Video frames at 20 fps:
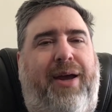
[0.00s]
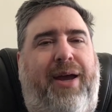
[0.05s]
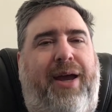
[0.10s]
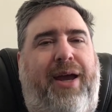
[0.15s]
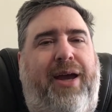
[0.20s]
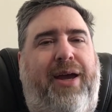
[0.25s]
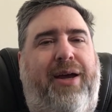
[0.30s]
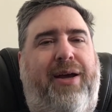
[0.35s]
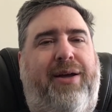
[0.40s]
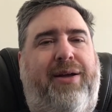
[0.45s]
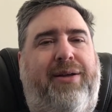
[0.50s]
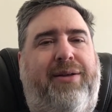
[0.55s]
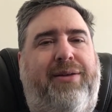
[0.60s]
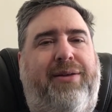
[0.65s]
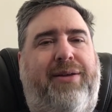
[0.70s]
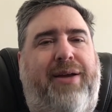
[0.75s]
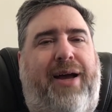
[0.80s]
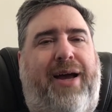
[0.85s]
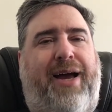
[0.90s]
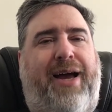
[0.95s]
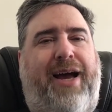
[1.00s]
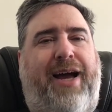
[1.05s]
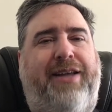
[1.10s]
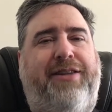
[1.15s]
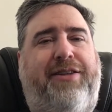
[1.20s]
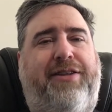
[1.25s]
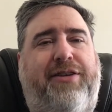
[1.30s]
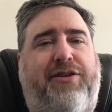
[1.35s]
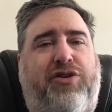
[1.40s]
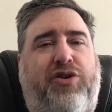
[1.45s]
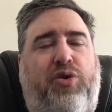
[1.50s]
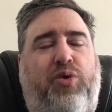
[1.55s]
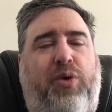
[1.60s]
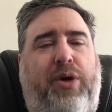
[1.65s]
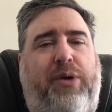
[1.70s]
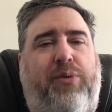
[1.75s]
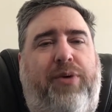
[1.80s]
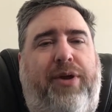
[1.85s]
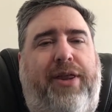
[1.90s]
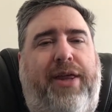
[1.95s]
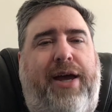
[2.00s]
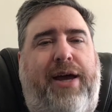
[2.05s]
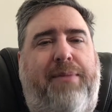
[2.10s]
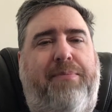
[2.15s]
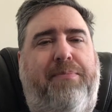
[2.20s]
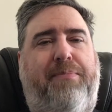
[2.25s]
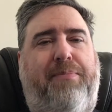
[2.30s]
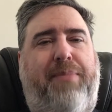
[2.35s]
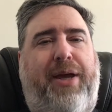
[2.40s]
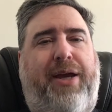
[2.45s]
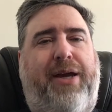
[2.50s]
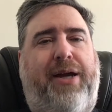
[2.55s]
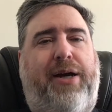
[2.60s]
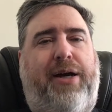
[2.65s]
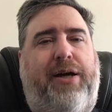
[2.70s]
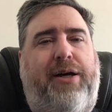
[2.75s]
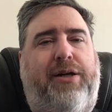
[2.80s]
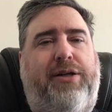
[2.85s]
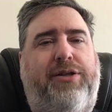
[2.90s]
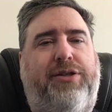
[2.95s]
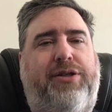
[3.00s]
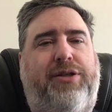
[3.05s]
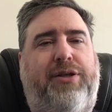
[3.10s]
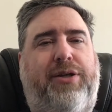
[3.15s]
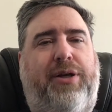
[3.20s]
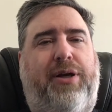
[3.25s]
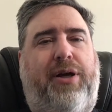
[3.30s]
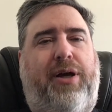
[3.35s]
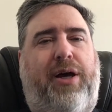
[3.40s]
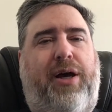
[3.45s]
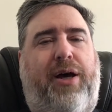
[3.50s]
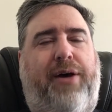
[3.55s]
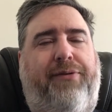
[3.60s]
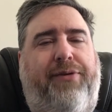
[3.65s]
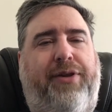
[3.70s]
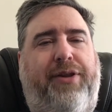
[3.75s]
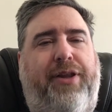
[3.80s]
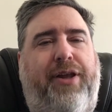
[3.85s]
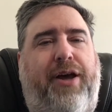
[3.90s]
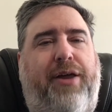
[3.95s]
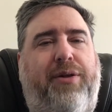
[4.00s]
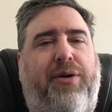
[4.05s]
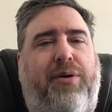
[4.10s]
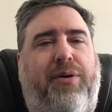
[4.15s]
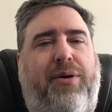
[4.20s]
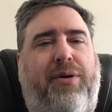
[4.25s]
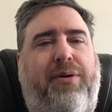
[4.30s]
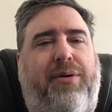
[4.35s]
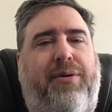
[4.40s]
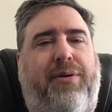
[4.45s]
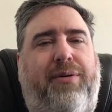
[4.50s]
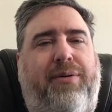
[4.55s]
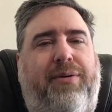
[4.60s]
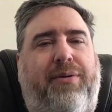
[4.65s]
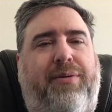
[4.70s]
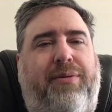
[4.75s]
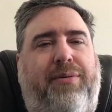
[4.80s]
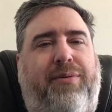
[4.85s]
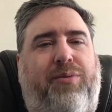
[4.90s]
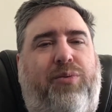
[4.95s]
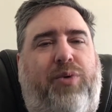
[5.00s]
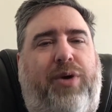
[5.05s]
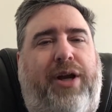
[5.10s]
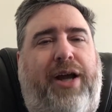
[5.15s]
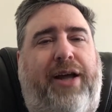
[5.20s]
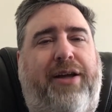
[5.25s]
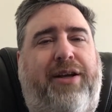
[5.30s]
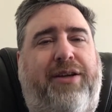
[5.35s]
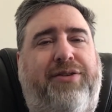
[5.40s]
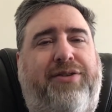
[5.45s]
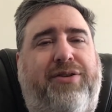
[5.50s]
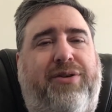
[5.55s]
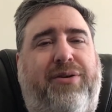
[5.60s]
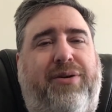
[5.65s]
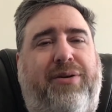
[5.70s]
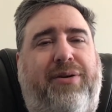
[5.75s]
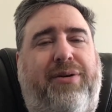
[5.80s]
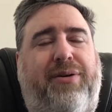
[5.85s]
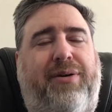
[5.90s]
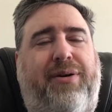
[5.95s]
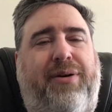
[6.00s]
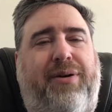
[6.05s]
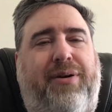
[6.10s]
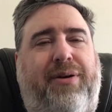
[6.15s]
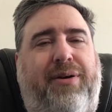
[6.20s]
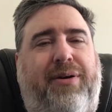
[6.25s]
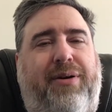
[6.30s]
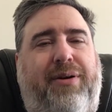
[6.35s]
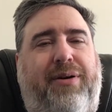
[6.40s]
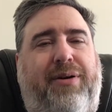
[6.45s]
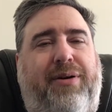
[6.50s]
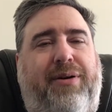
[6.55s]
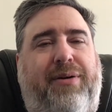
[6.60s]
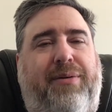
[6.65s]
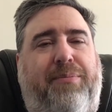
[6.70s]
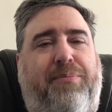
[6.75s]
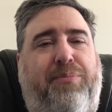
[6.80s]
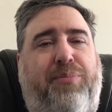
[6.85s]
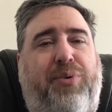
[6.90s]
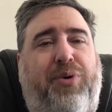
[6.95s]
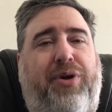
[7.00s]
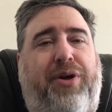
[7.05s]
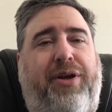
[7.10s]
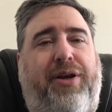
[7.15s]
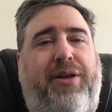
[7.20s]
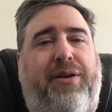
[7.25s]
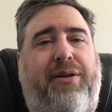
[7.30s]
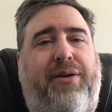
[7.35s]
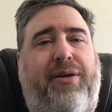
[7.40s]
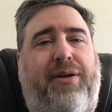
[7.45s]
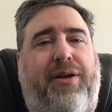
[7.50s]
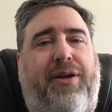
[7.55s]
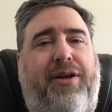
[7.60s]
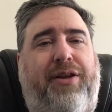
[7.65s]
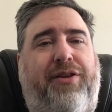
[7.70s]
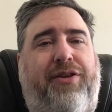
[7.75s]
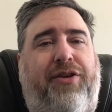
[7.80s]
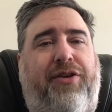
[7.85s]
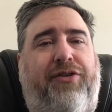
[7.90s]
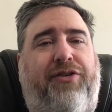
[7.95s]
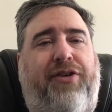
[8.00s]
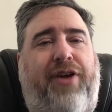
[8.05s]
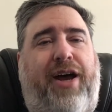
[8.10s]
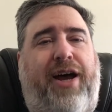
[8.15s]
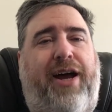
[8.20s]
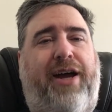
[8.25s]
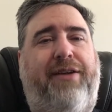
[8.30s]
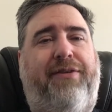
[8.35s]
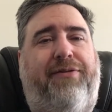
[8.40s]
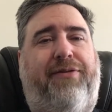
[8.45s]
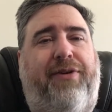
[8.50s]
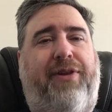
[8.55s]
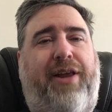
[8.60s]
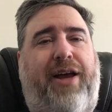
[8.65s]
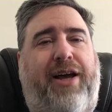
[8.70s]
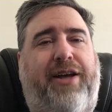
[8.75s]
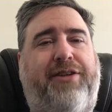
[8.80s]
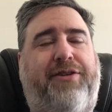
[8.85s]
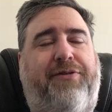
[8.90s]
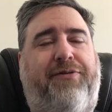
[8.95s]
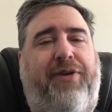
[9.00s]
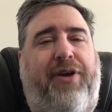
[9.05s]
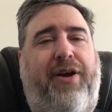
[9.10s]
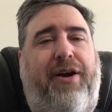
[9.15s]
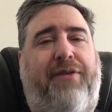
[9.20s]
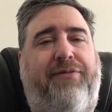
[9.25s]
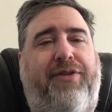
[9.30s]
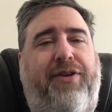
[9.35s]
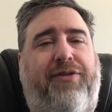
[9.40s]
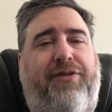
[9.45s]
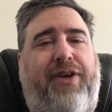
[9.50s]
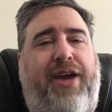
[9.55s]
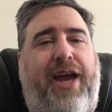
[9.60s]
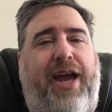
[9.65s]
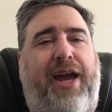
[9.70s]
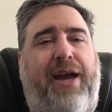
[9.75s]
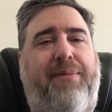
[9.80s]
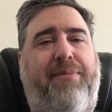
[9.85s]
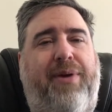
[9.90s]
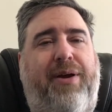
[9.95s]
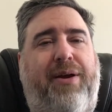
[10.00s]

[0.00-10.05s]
And I disagree with that because of another, what I consider brilliant design philosophy of this game,